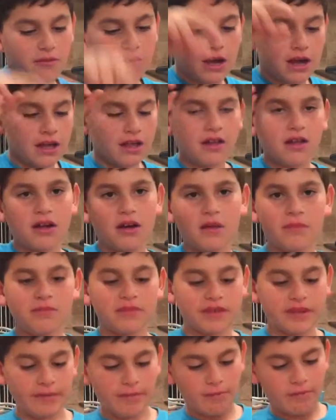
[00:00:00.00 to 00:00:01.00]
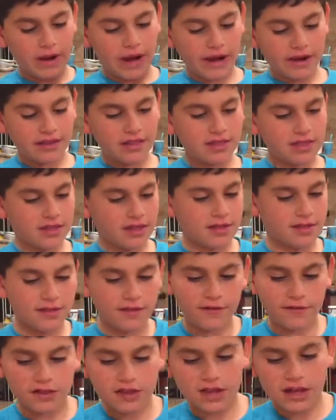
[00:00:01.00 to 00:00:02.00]
what combines this
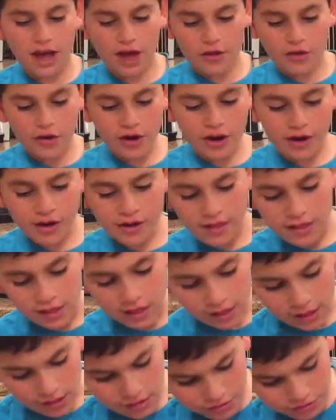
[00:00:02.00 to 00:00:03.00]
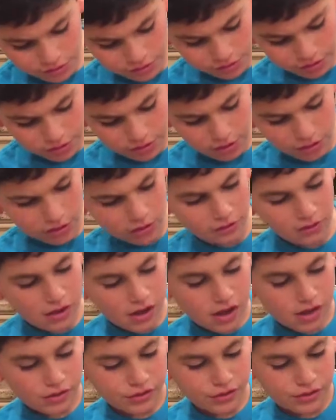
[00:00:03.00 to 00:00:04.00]
all together. So
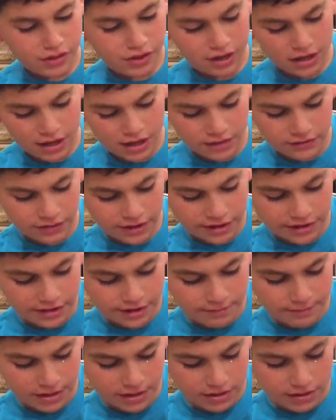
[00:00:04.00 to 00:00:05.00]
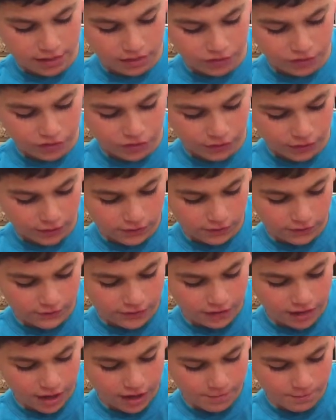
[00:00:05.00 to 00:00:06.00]
you're gonna add like about 1/3 of a
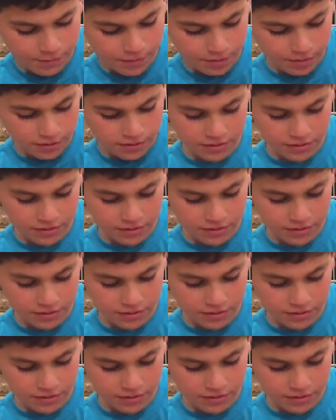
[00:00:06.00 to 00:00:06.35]
cup,